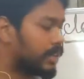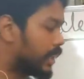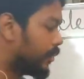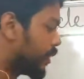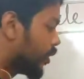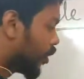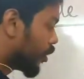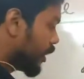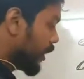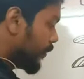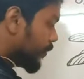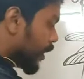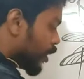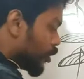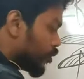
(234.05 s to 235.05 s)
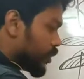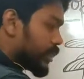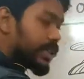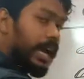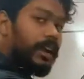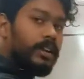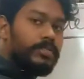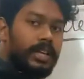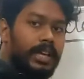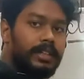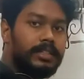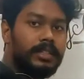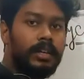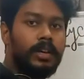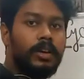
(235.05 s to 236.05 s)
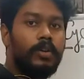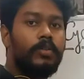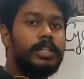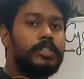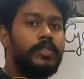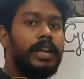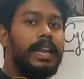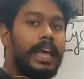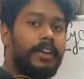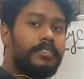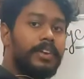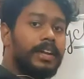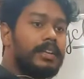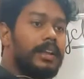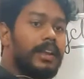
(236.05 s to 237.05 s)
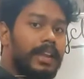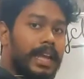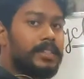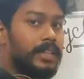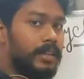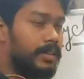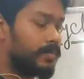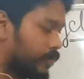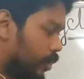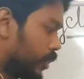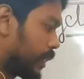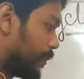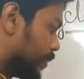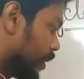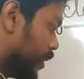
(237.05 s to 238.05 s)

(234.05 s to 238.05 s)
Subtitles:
They will only do this kind of things which will affect later. Okay.